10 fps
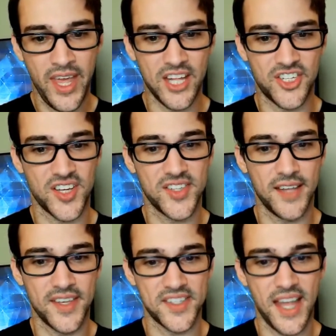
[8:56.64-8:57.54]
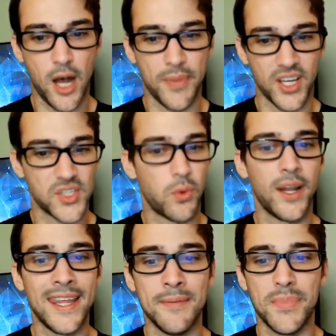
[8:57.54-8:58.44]
It's just like this now because we're
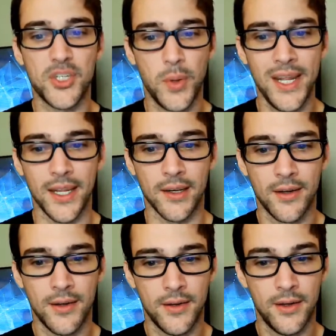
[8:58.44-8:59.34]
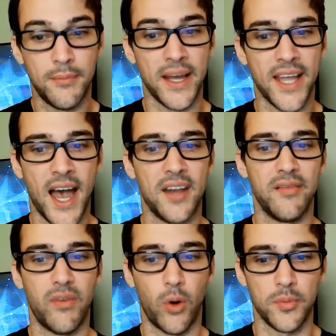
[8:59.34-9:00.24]
in between," my guide
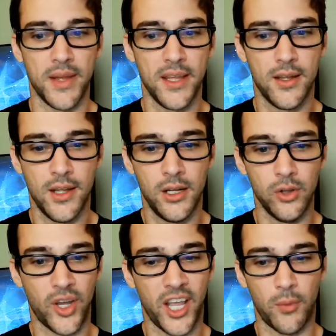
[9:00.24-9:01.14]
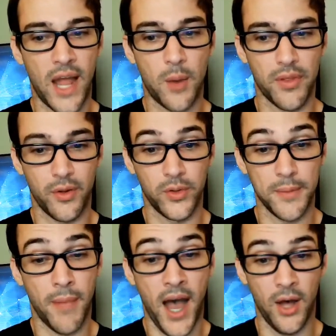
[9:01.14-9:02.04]
informed me, looking around with only
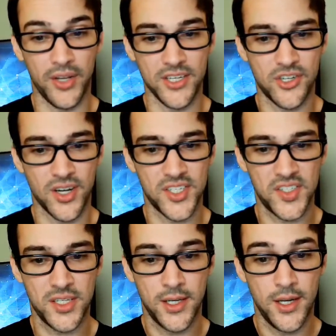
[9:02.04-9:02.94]
mild interest.